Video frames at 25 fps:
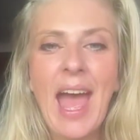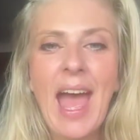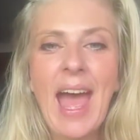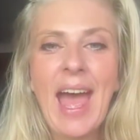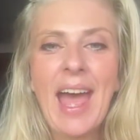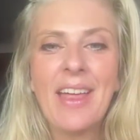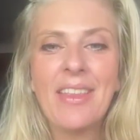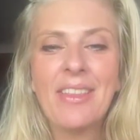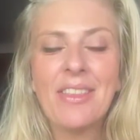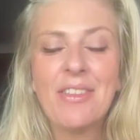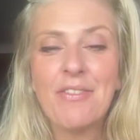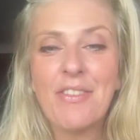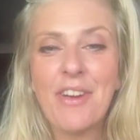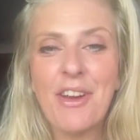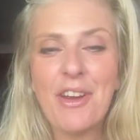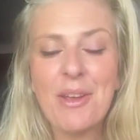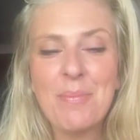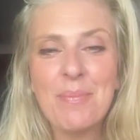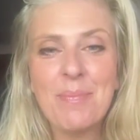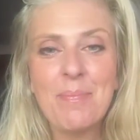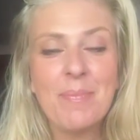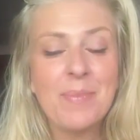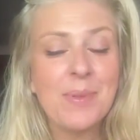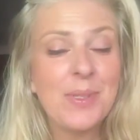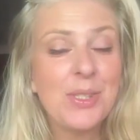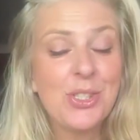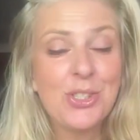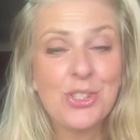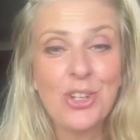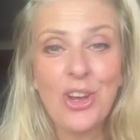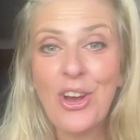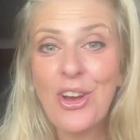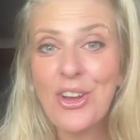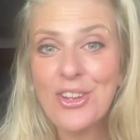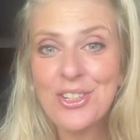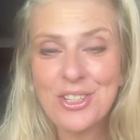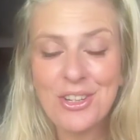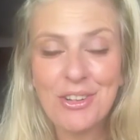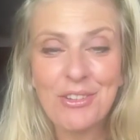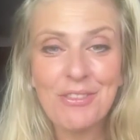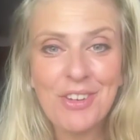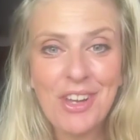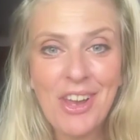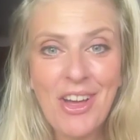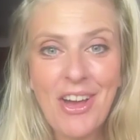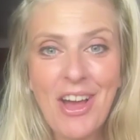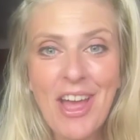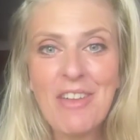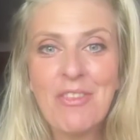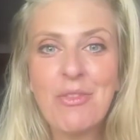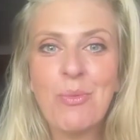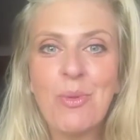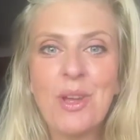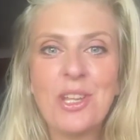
at the very start of life,